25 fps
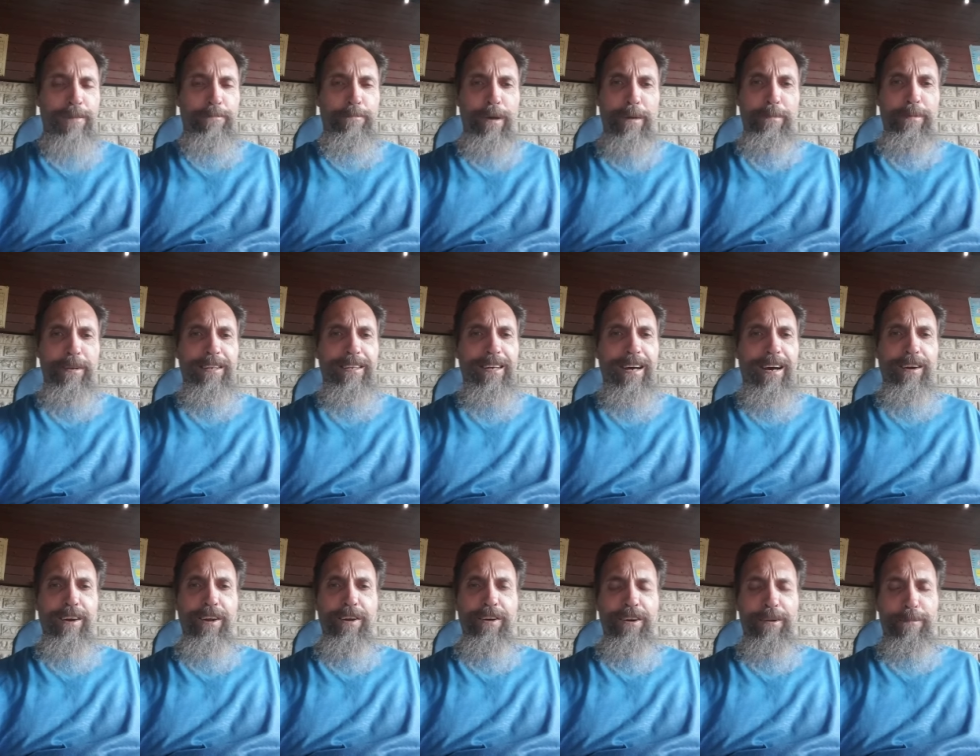maybe
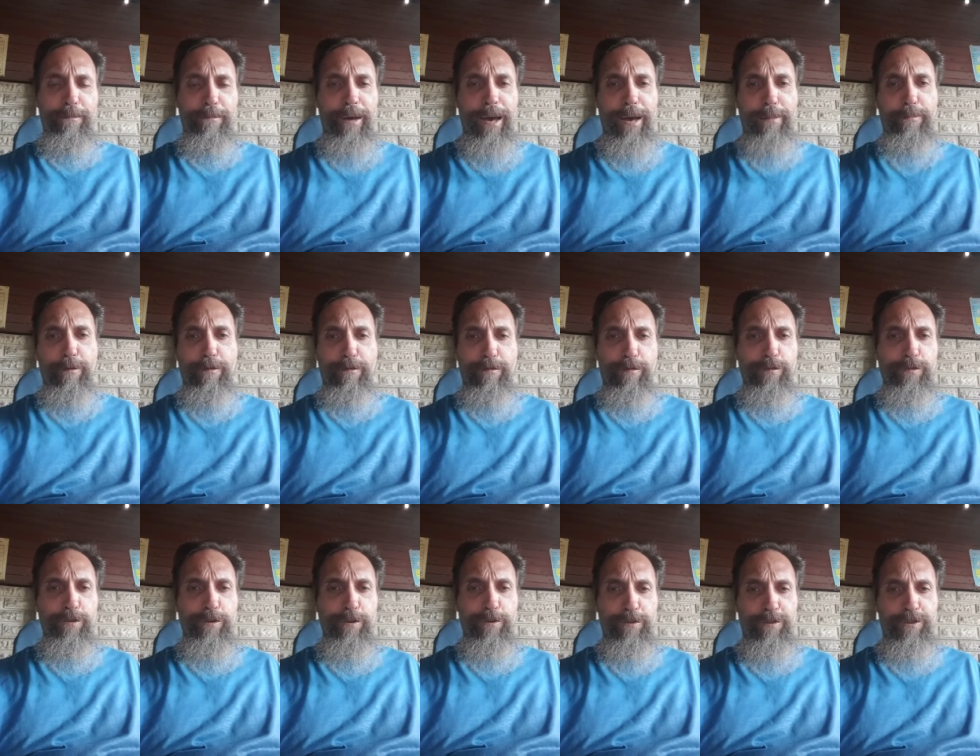download a map of
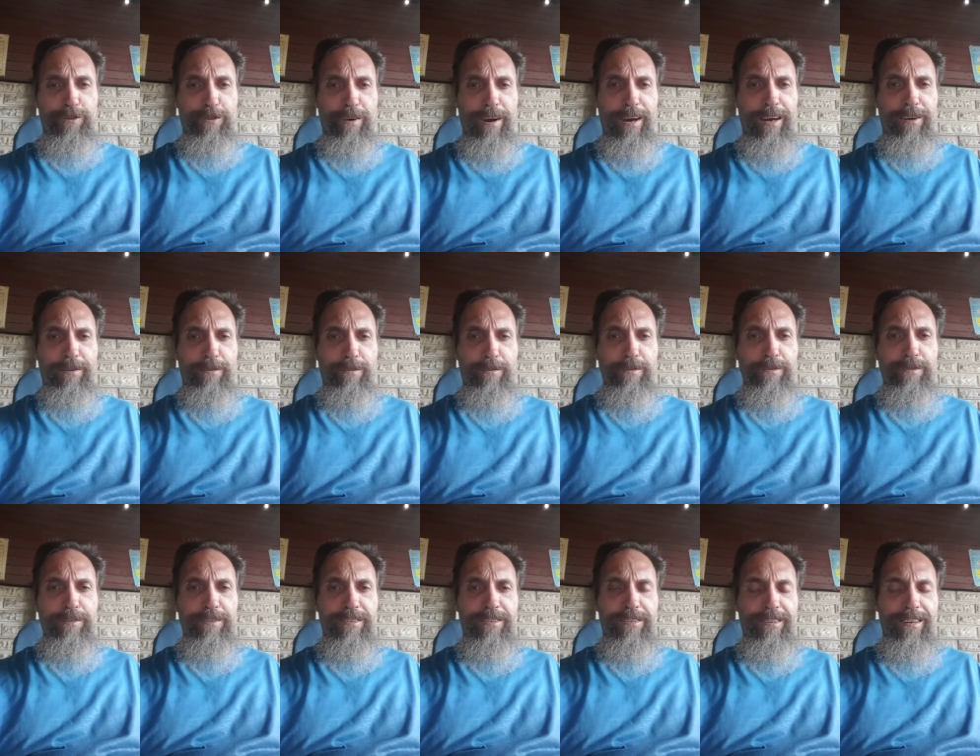all your train
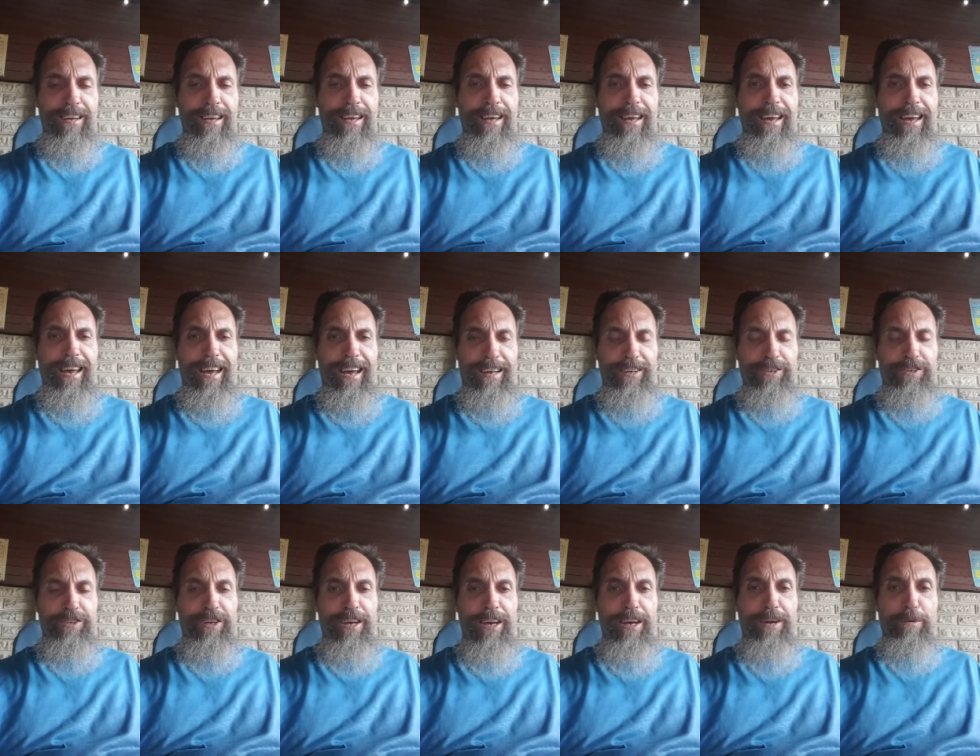routes
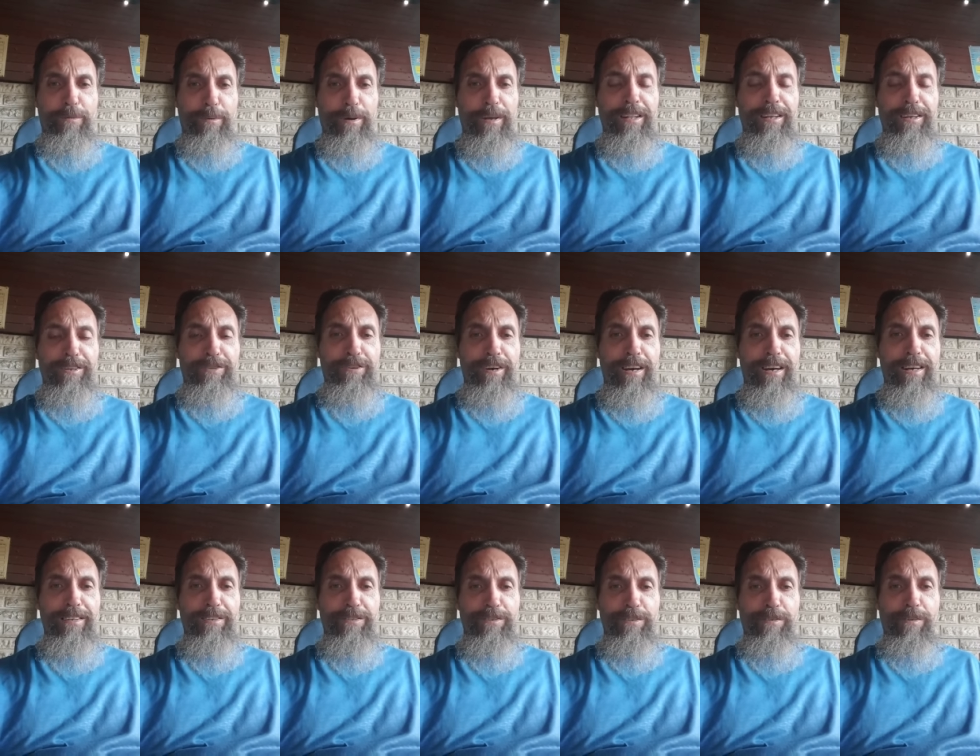and check when the
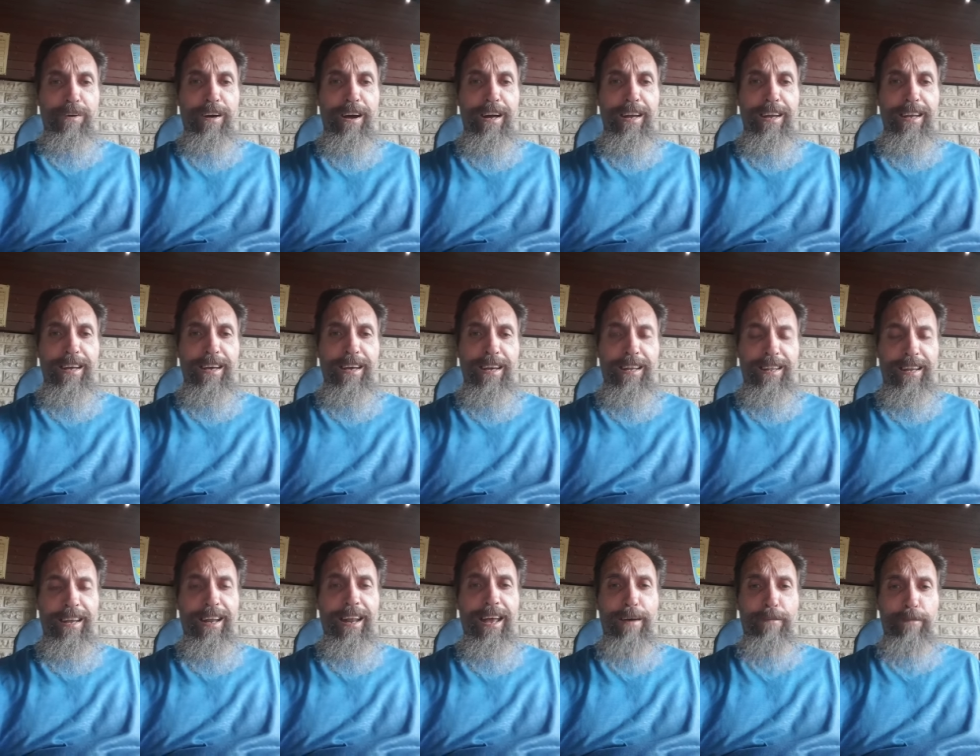trains are riding
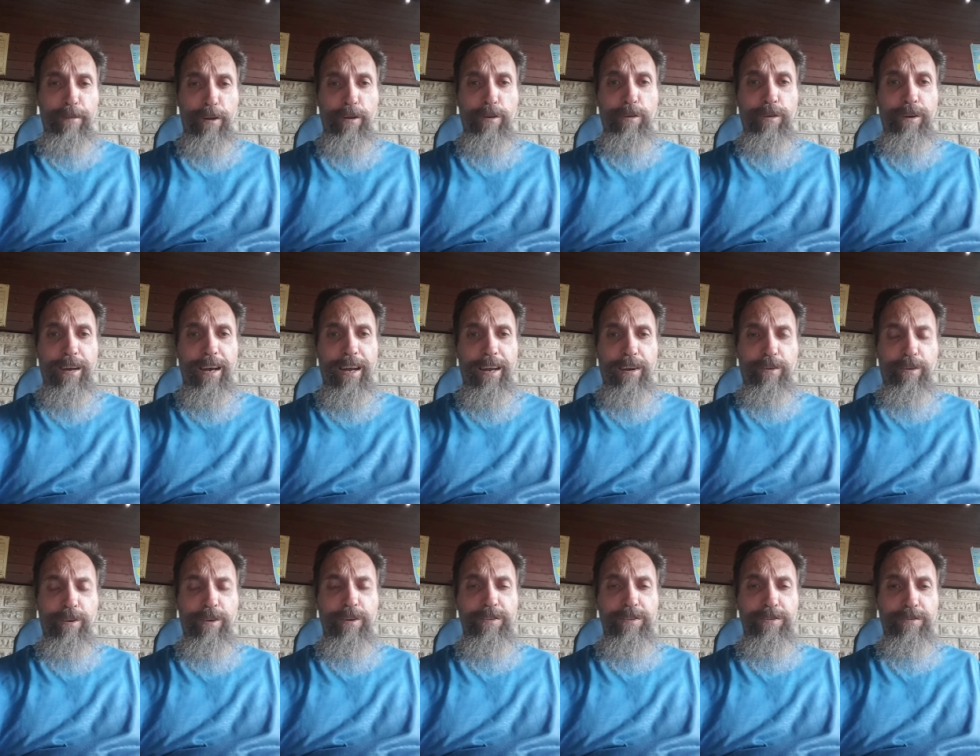and then have a look and
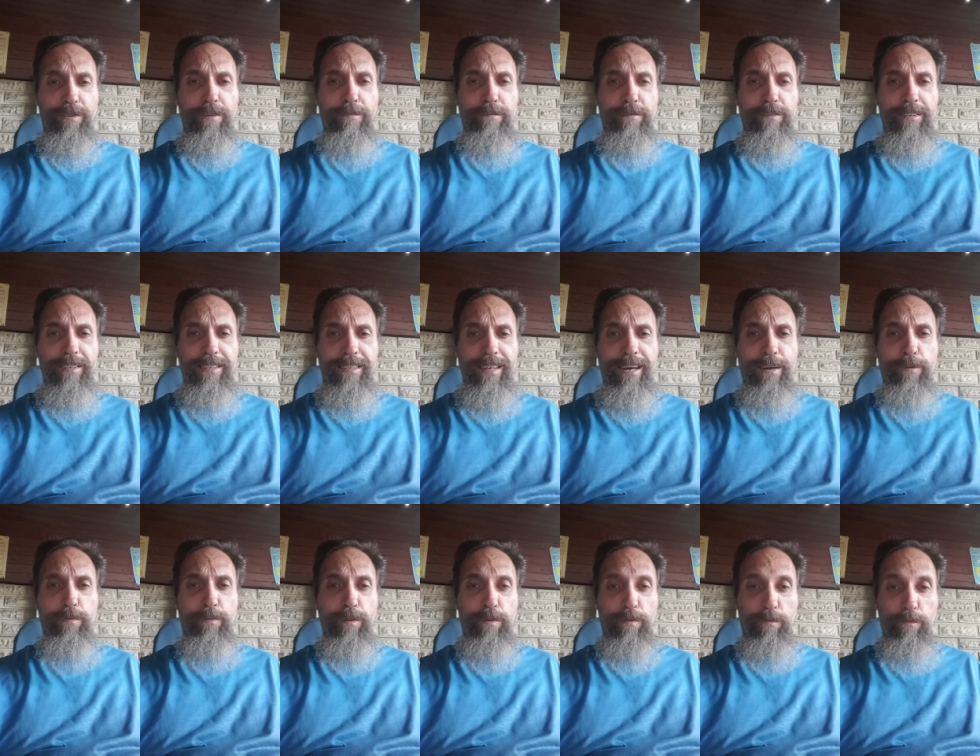cross-reference
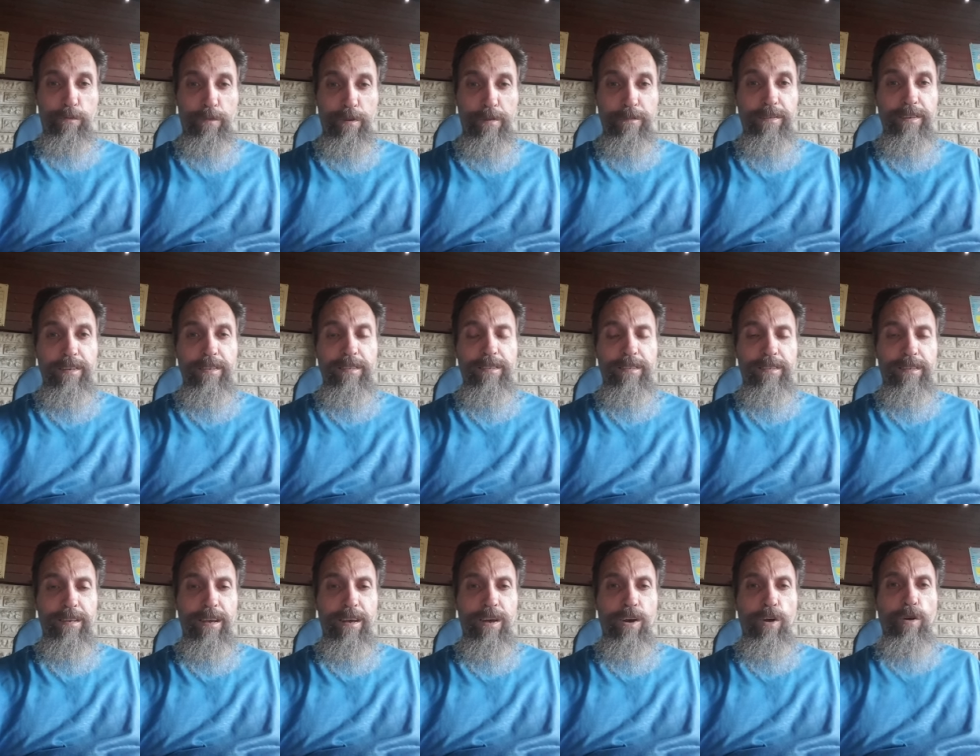that with
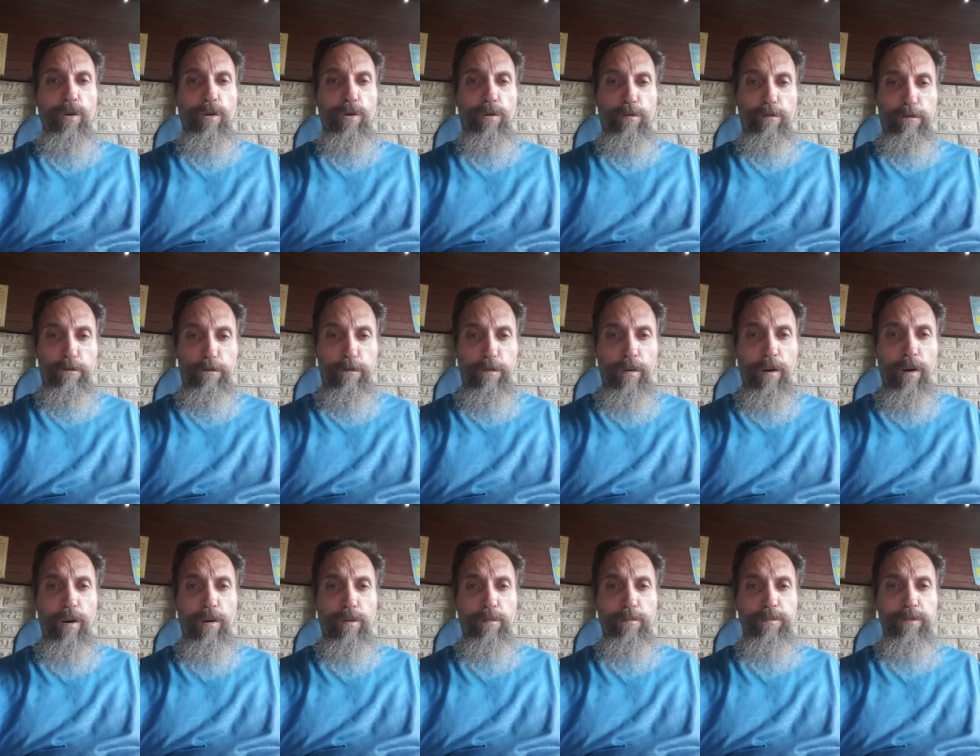rivers or
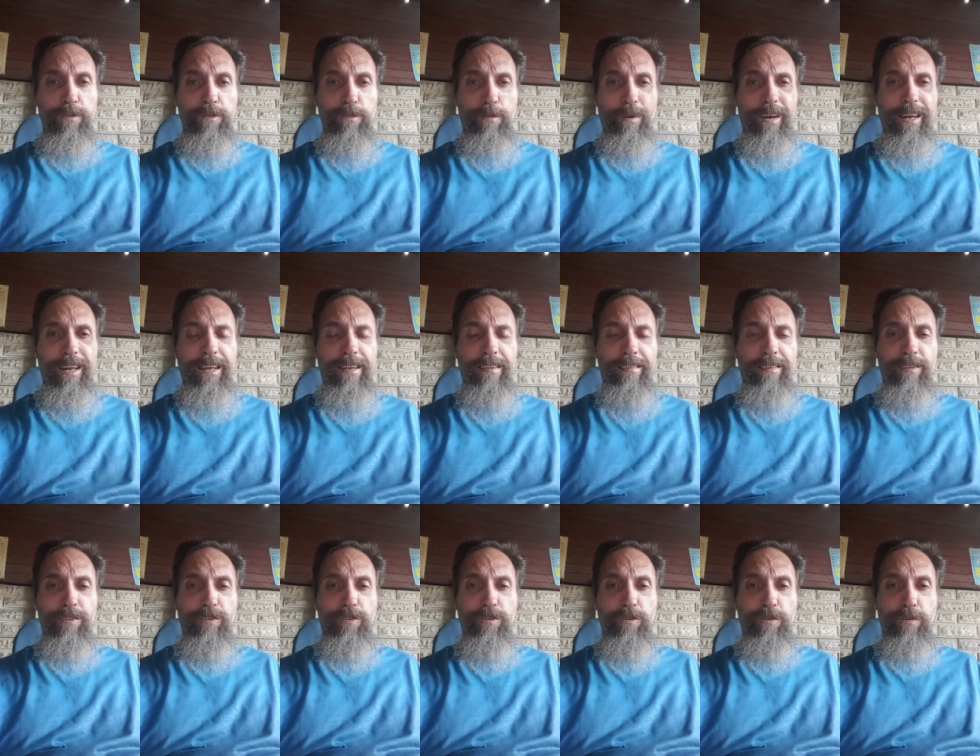farms or
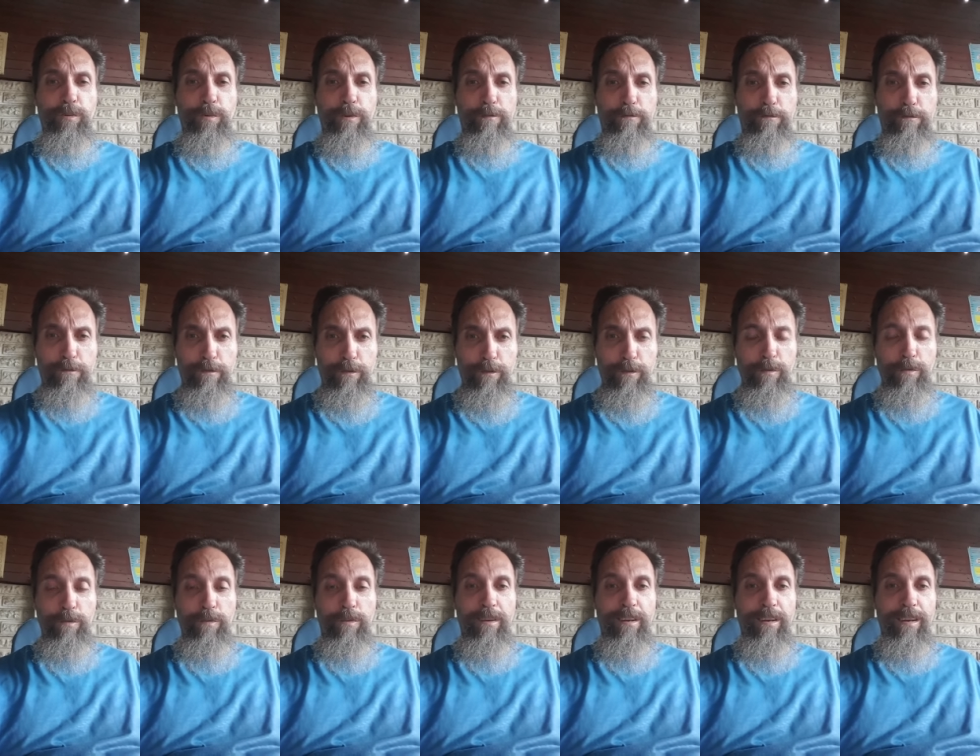anything to do with
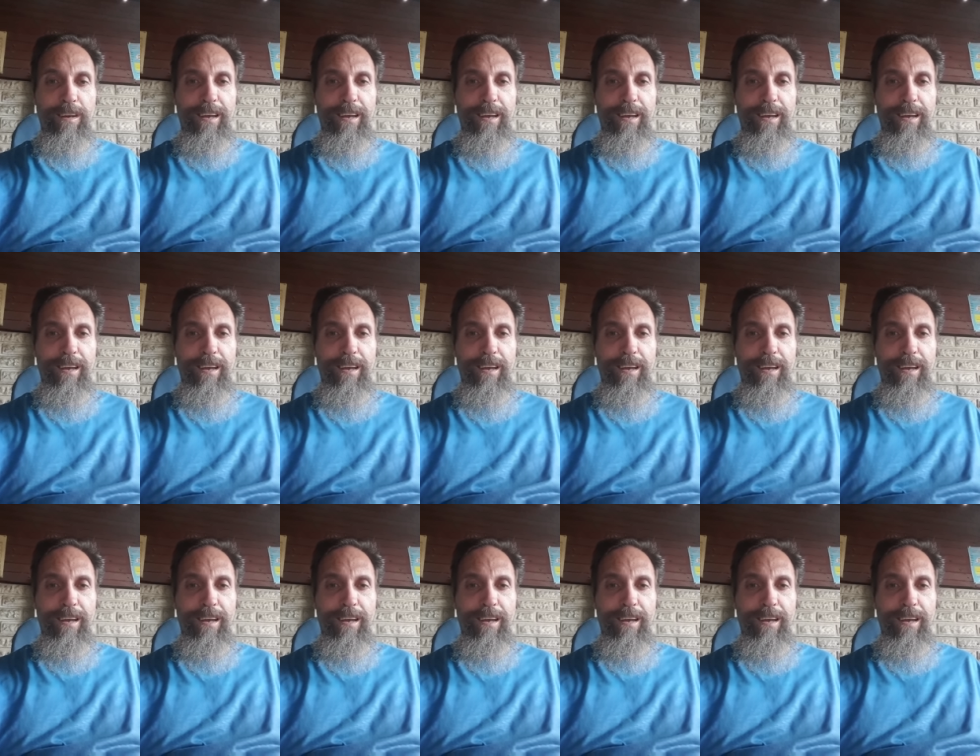food